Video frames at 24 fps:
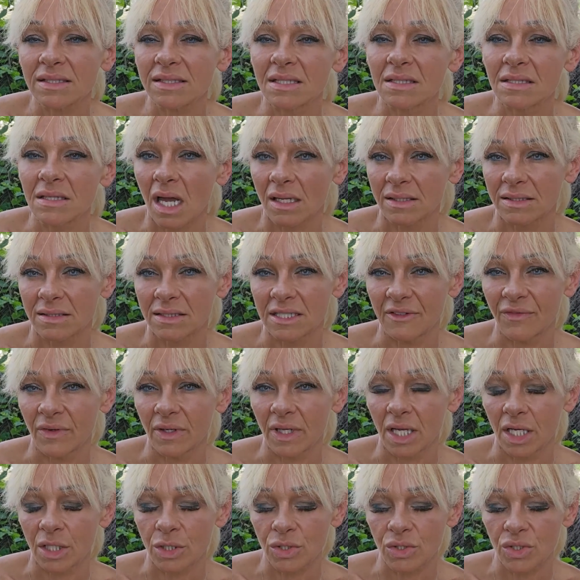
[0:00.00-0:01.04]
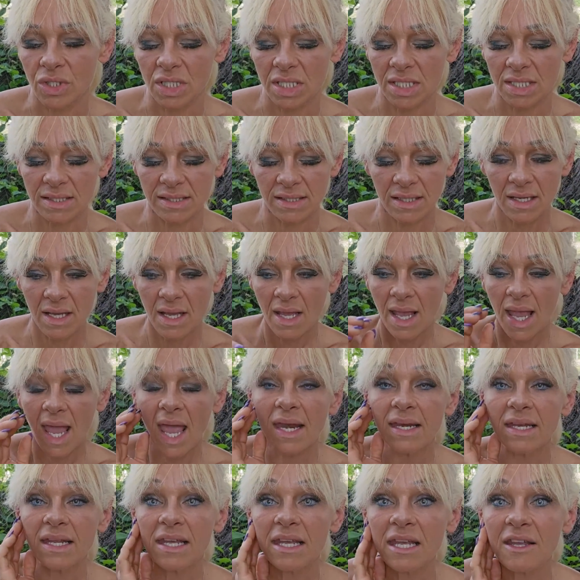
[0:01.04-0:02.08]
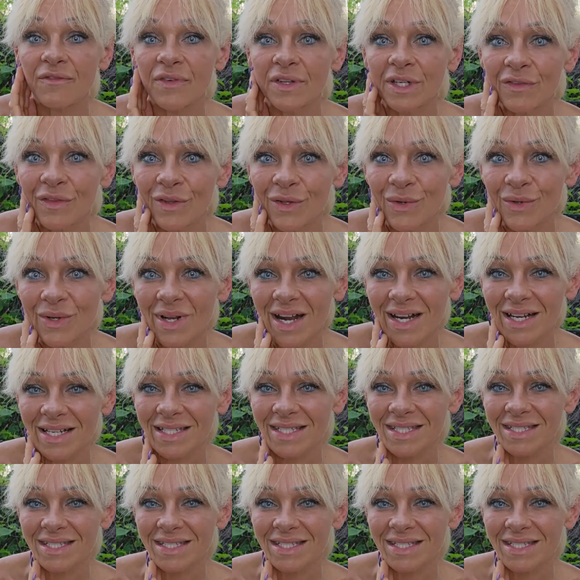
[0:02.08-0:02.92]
and lots of different countries, and even in the United